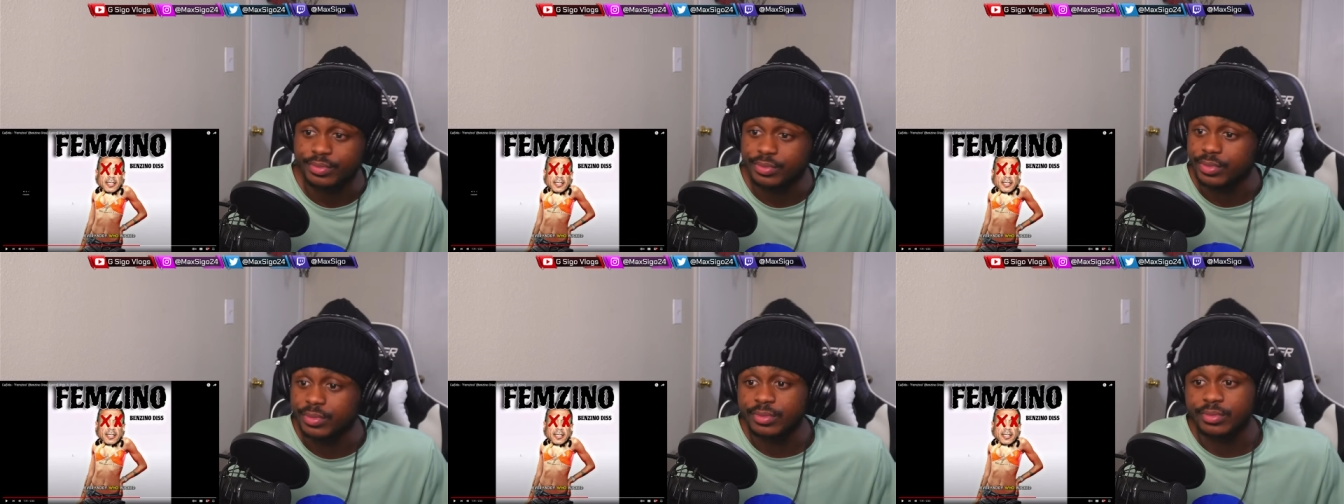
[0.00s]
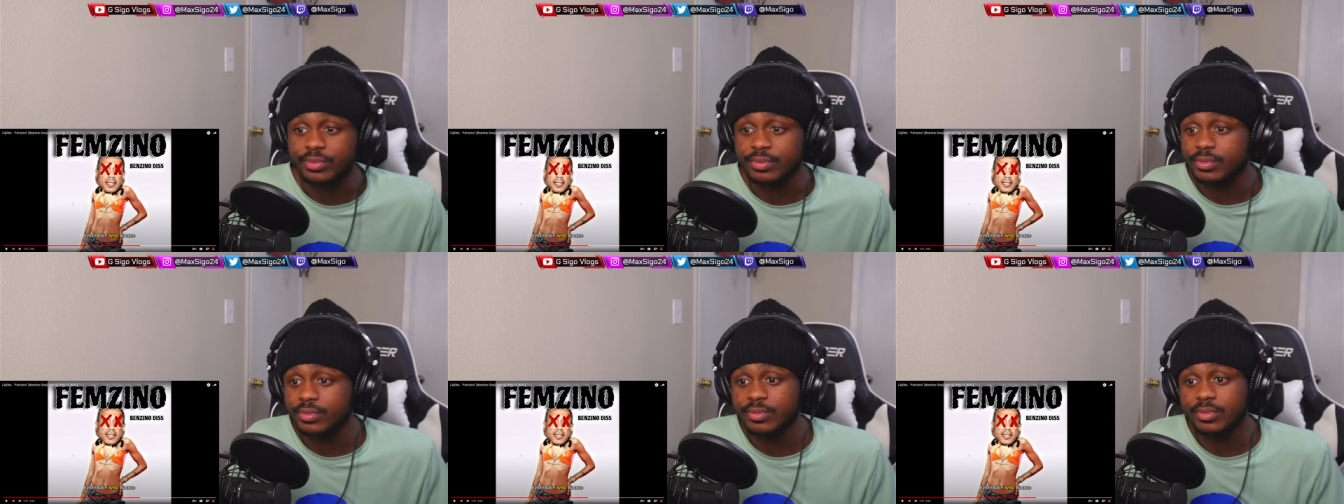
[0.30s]

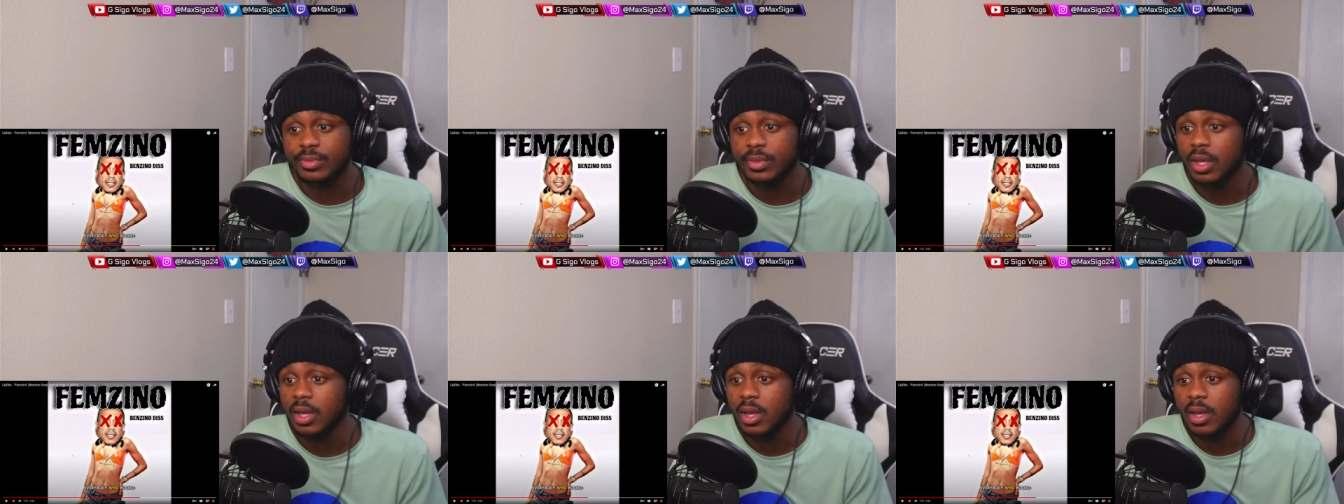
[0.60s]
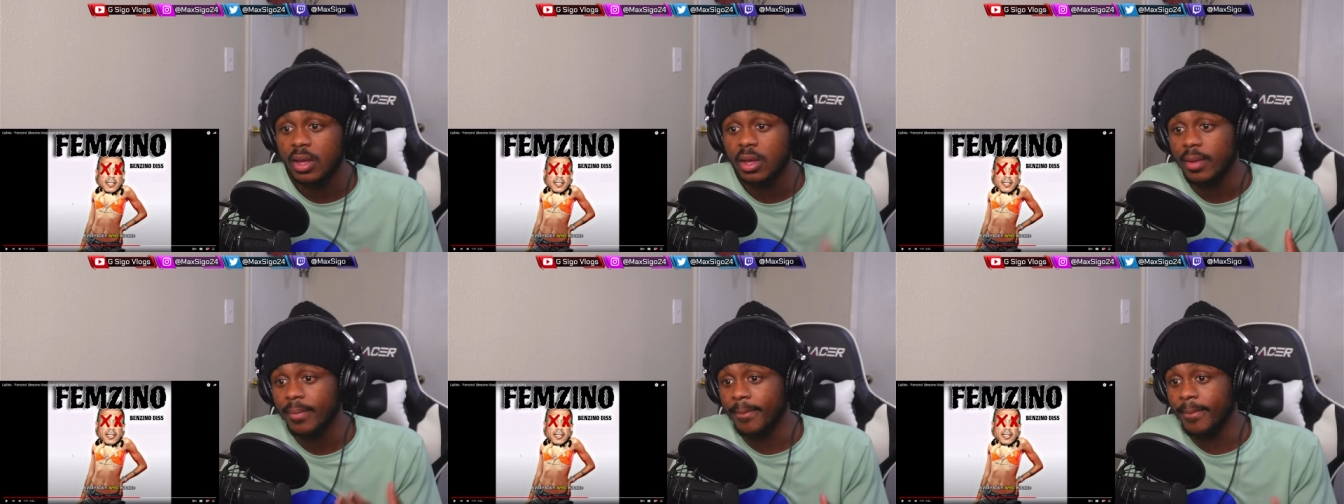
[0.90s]
Mm-mm.
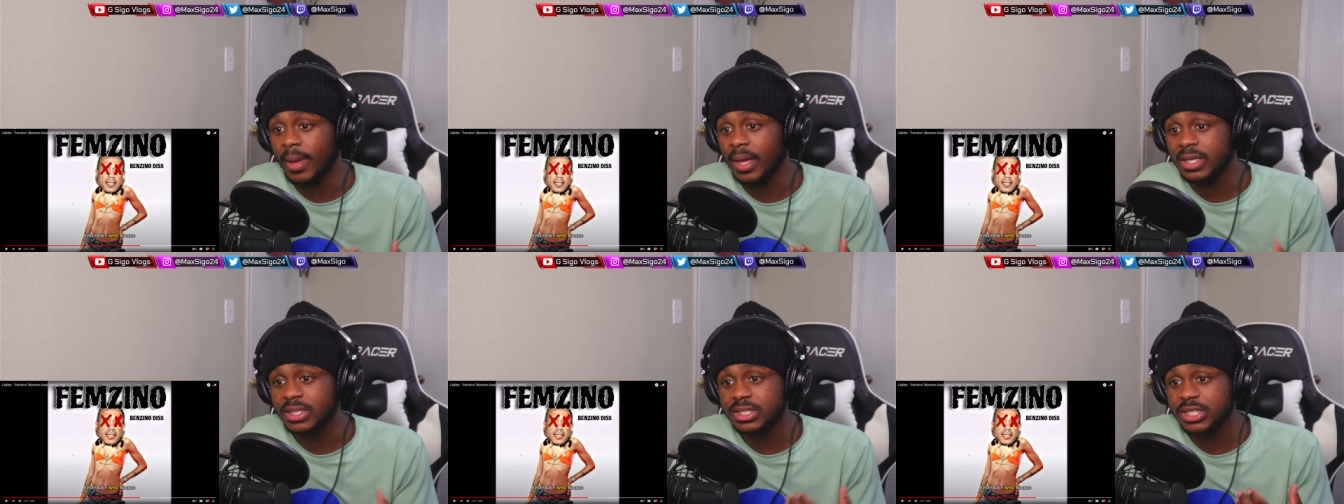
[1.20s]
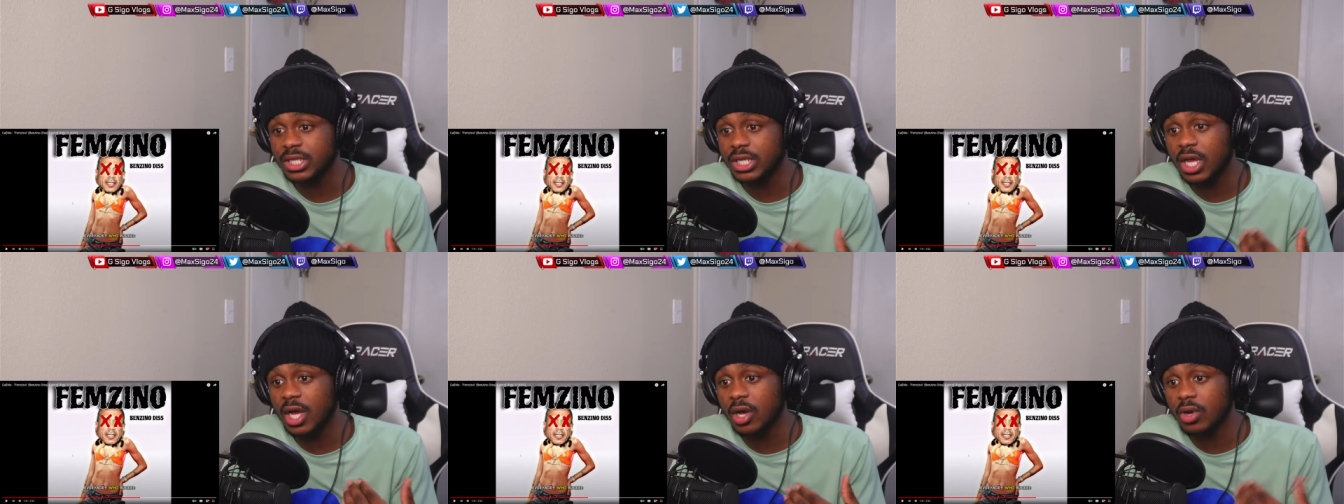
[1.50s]

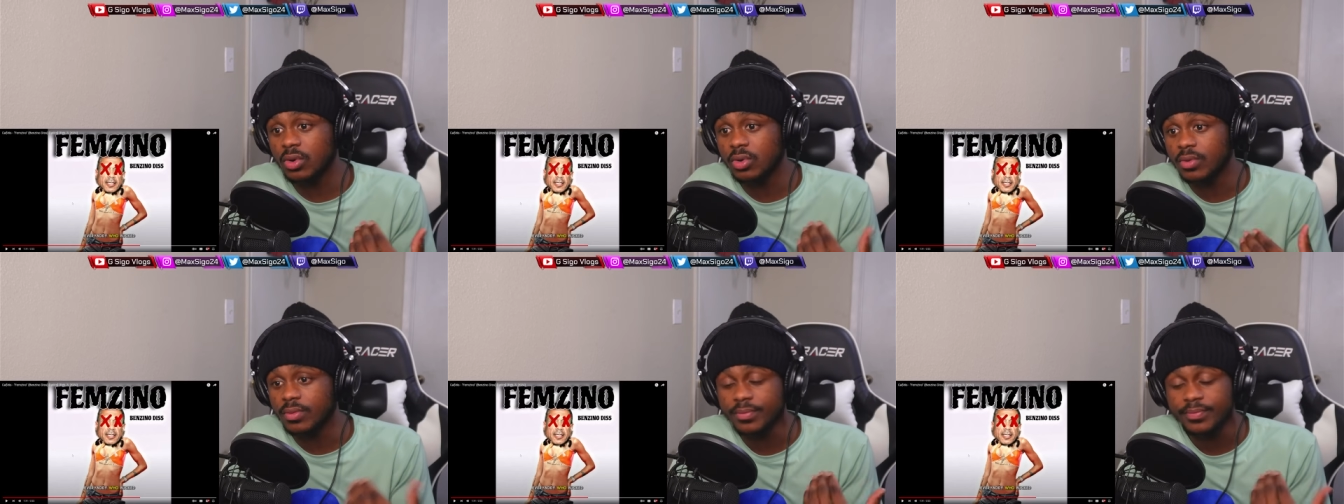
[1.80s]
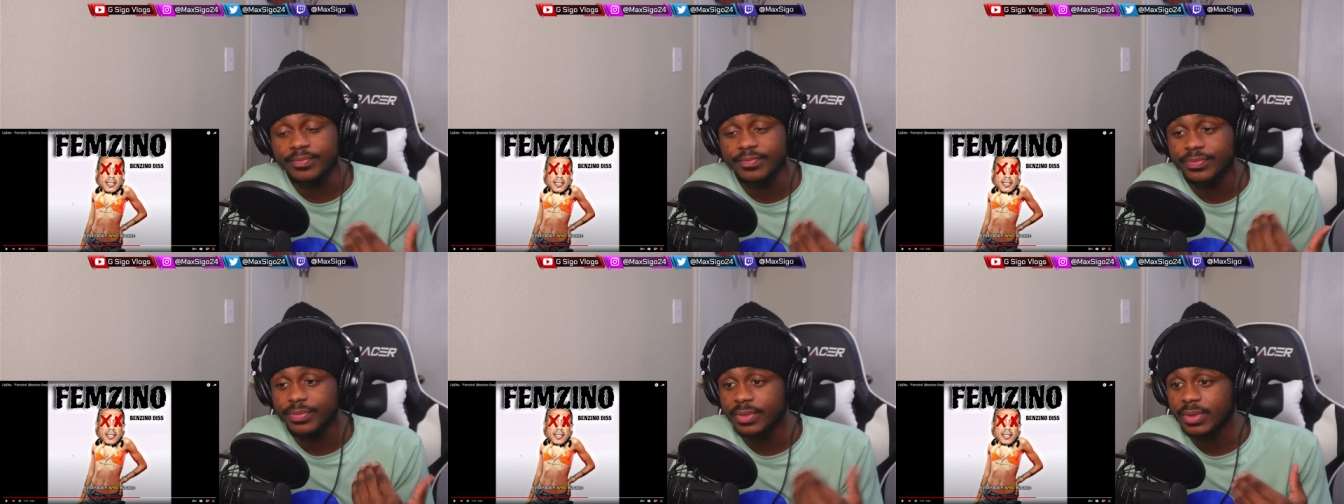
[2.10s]
Benzino,
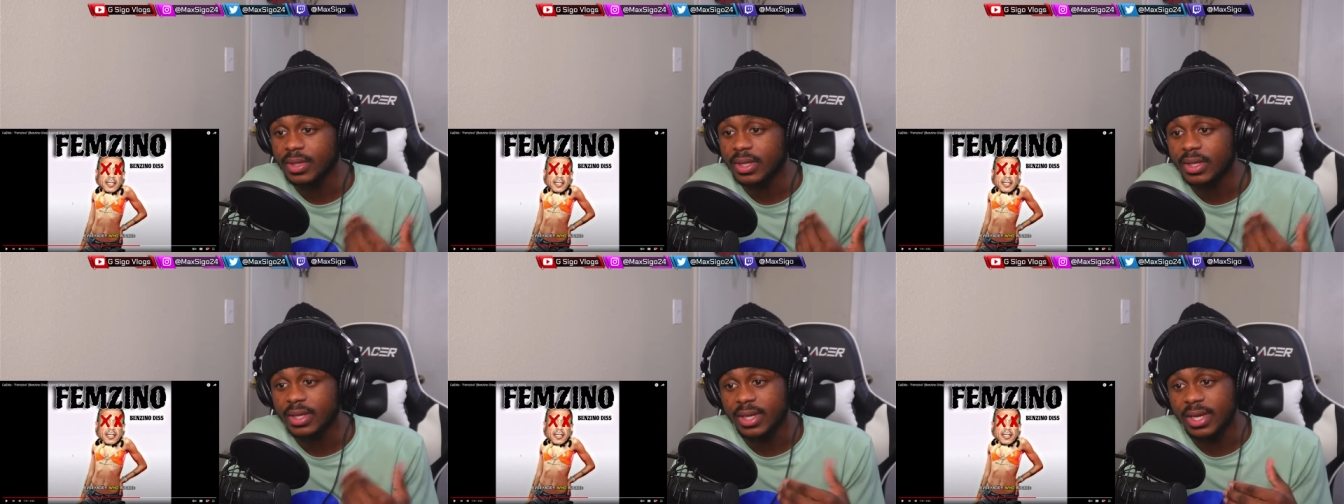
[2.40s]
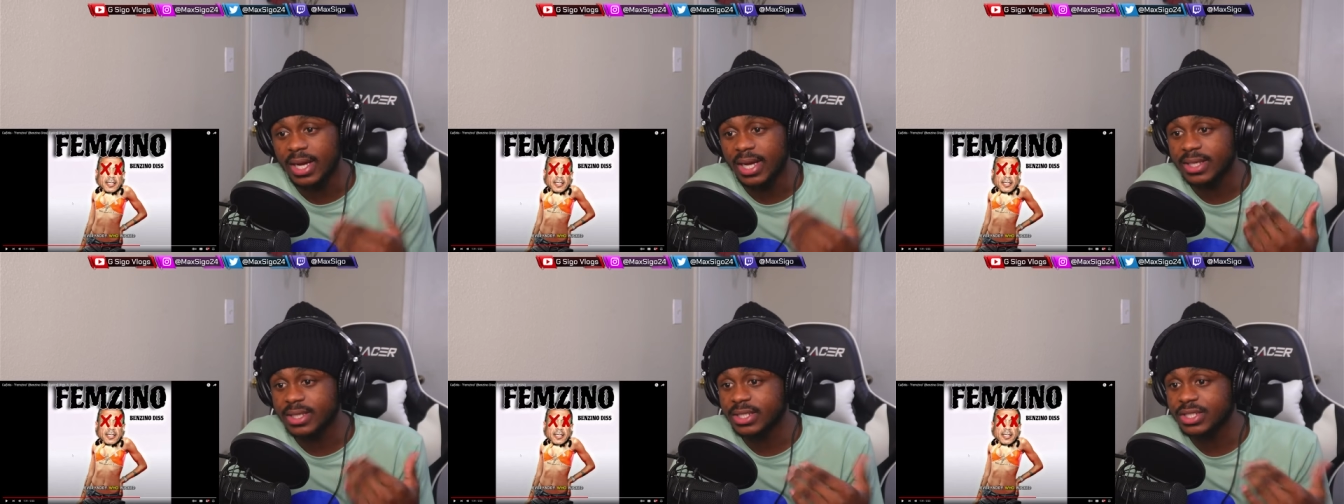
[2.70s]

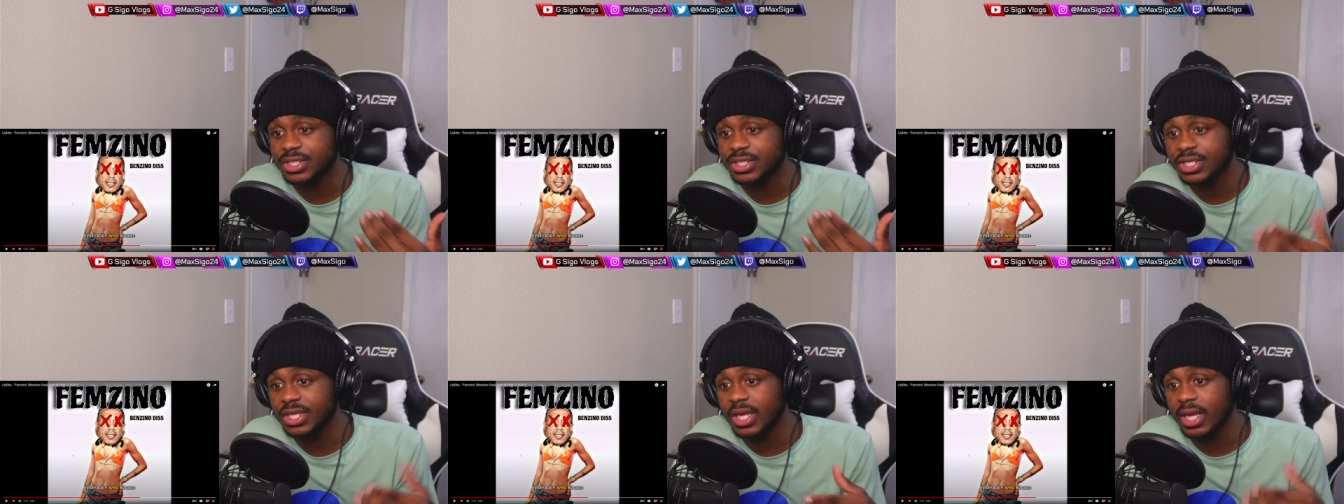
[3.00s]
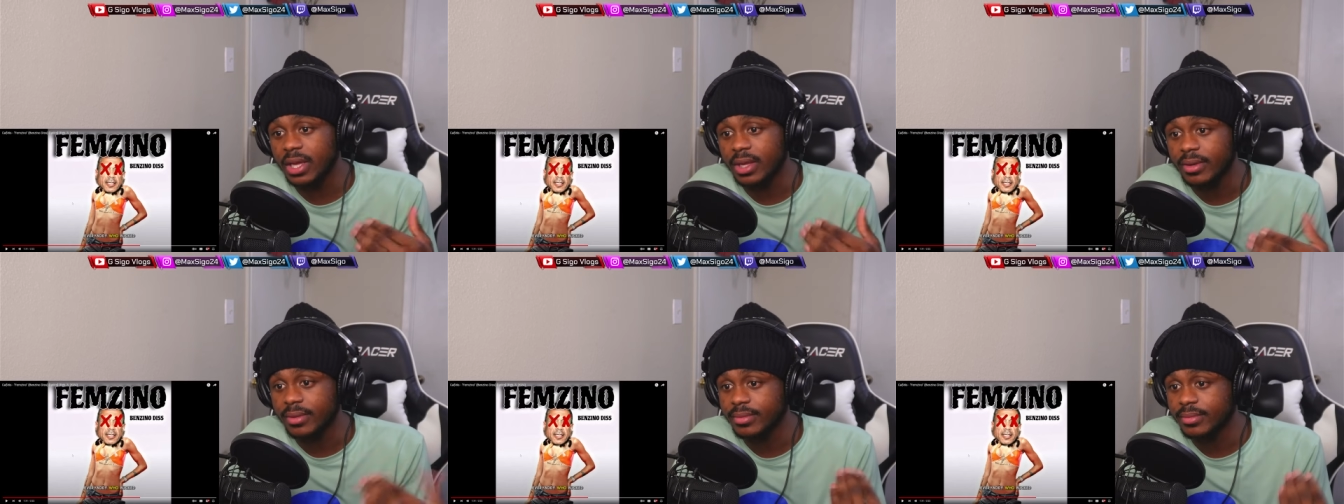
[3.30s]
cut the shit.